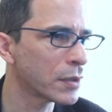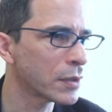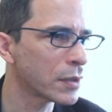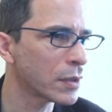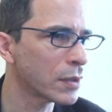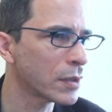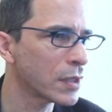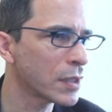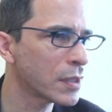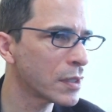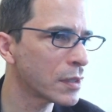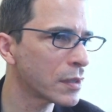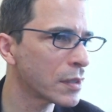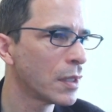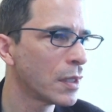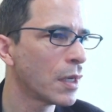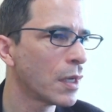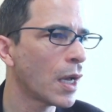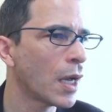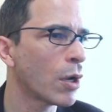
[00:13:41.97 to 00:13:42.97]
So this is
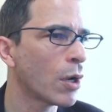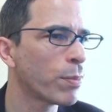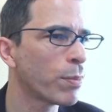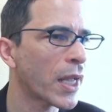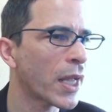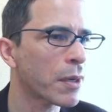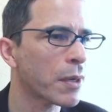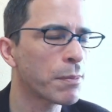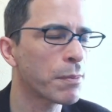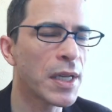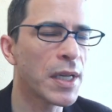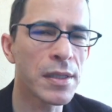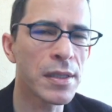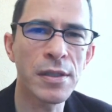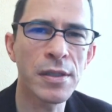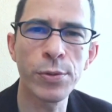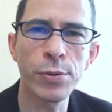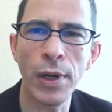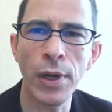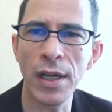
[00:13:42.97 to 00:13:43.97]
how black makes
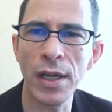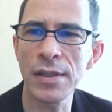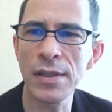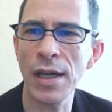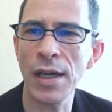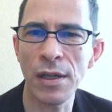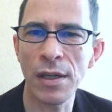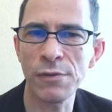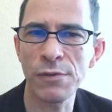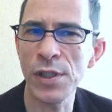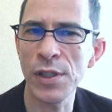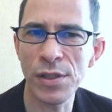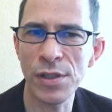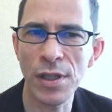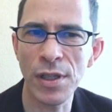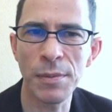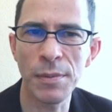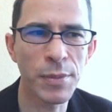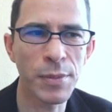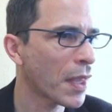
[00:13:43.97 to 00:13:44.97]
2 eyes out of this
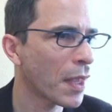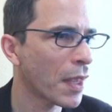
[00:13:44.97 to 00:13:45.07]
shape.